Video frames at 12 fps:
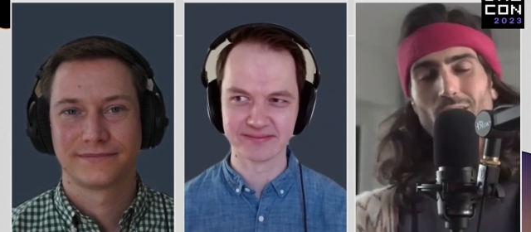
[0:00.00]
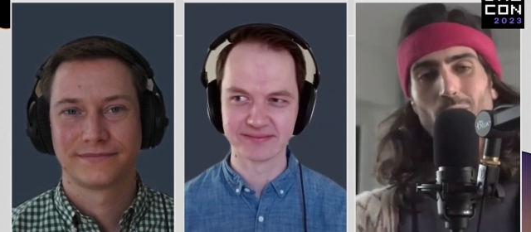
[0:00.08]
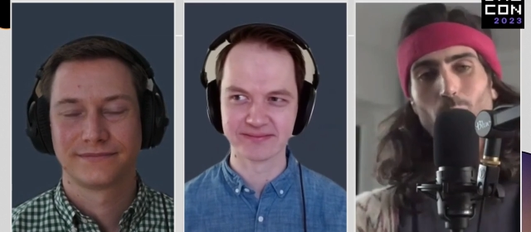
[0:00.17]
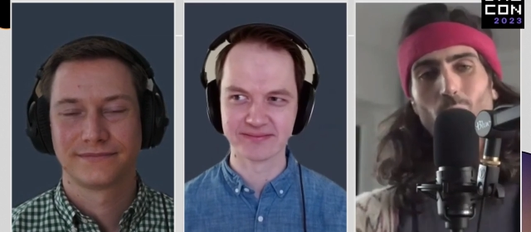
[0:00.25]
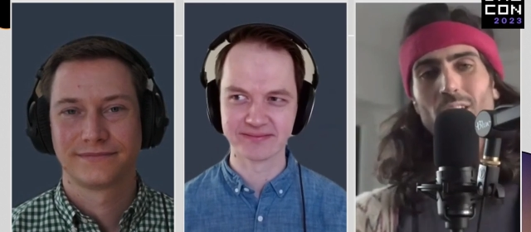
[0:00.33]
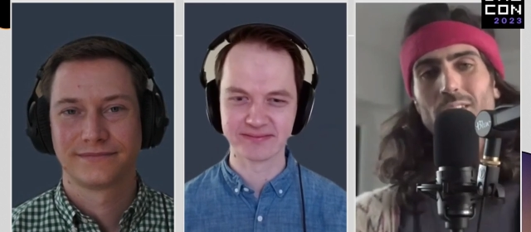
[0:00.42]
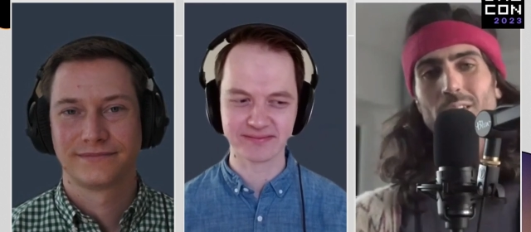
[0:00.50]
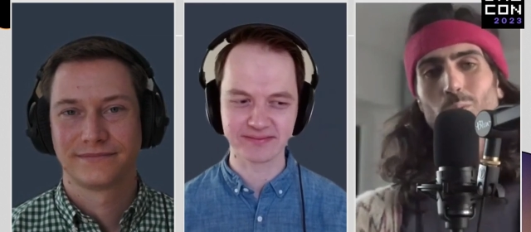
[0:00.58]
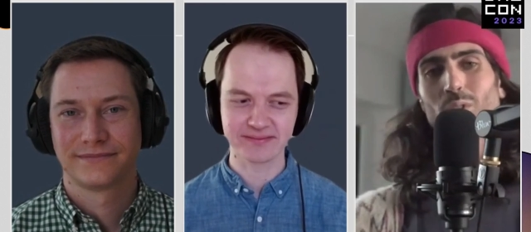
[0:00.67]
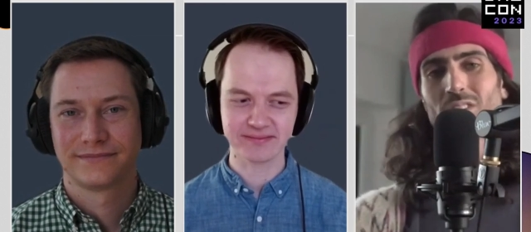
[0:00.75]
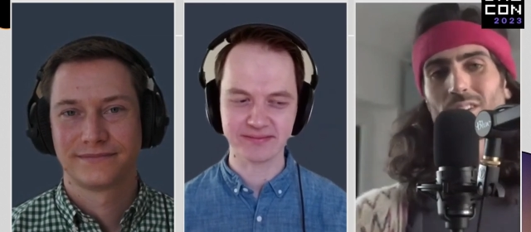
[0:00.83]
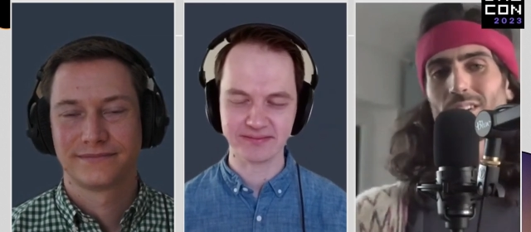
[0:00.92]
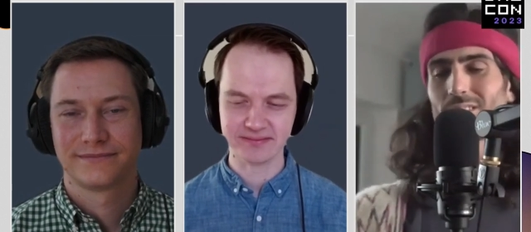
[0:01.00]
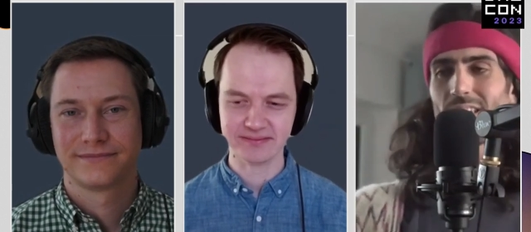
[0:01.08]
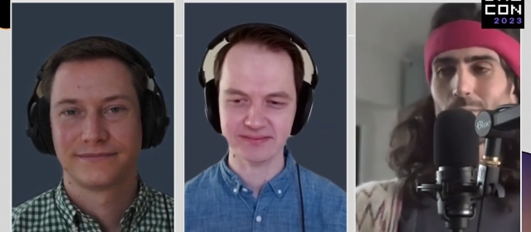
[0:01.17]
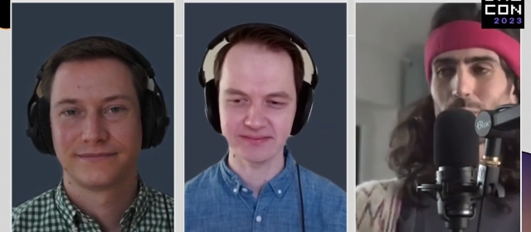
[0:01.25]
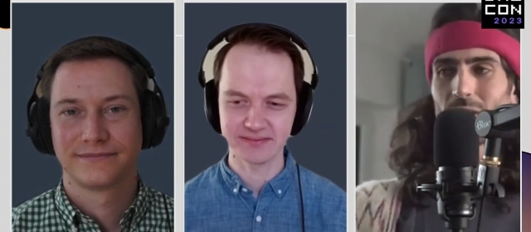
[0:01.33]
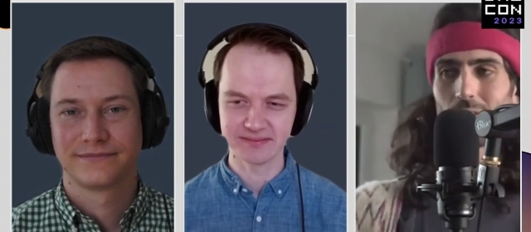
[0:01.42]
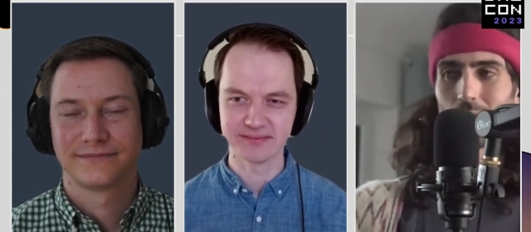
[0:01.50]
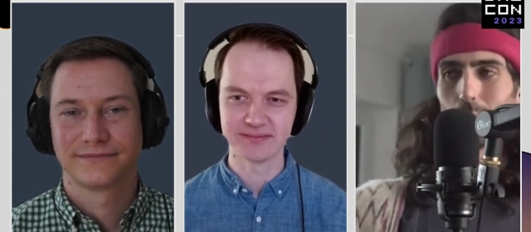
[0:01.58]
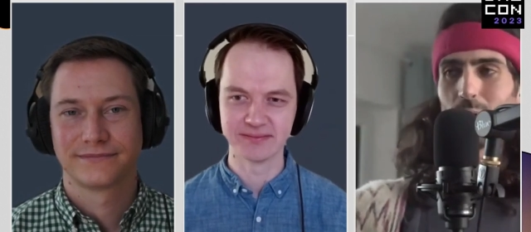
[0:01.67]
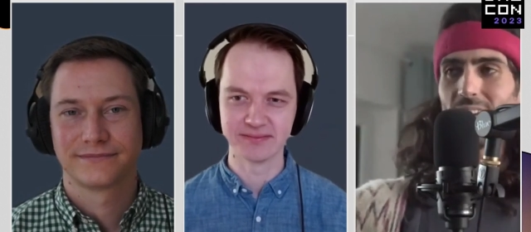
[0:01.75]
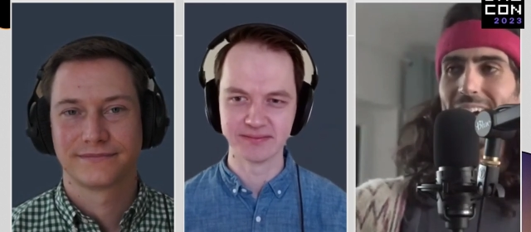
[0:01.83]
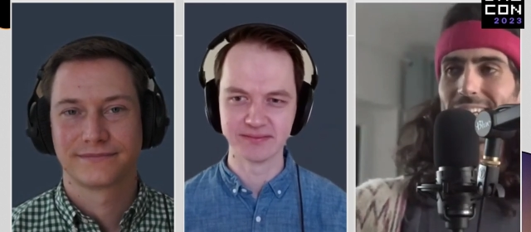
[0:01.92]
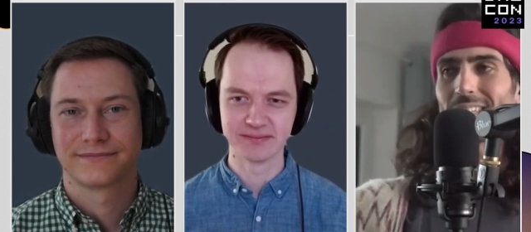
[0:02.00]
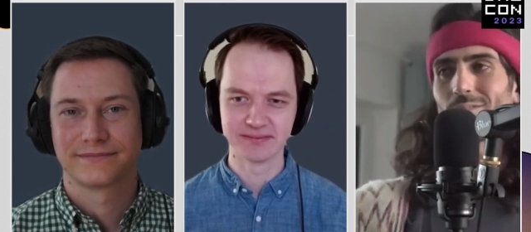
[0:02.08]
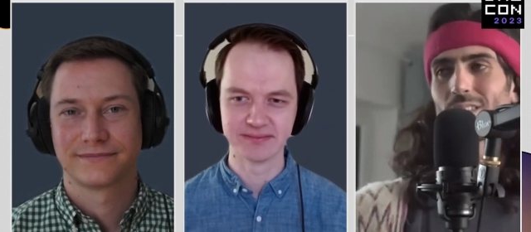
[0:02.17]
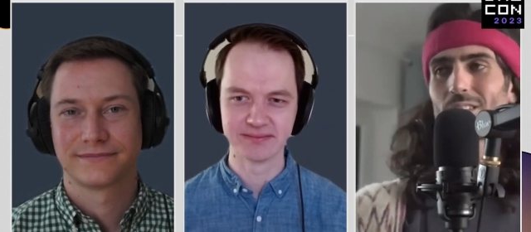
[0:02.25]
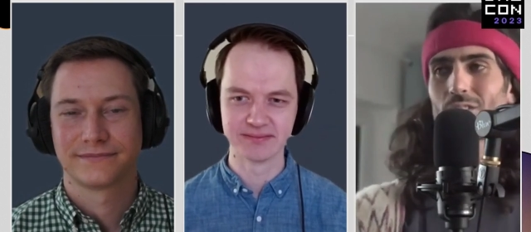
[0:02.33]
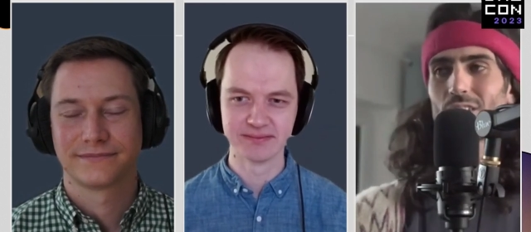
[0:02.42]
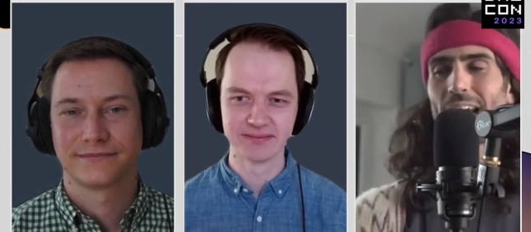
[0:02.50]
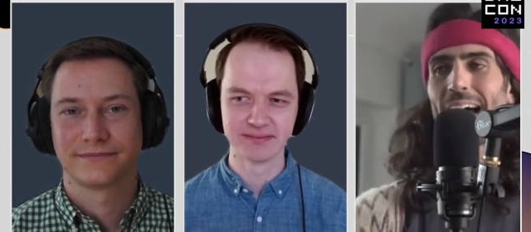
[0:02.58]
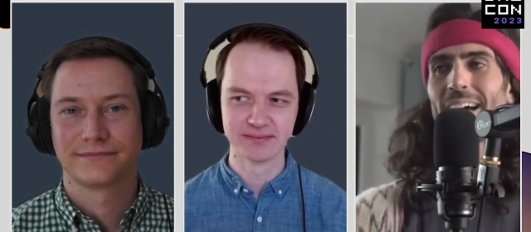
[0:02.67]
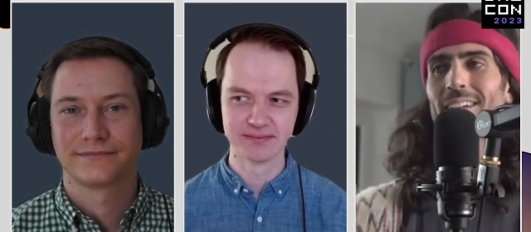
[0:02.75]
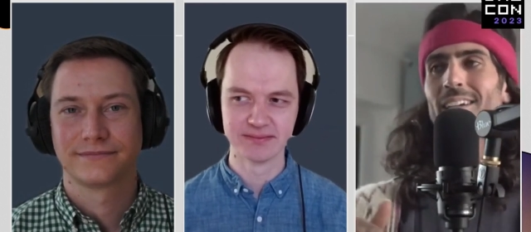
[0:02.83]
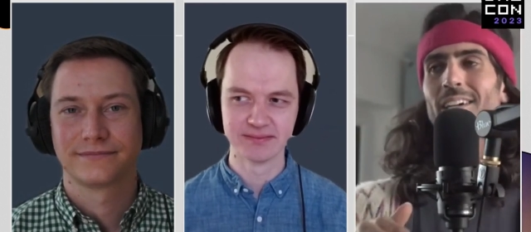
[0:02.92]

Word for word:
Speaker 1: watching with us. I've been a little bit active in the chat.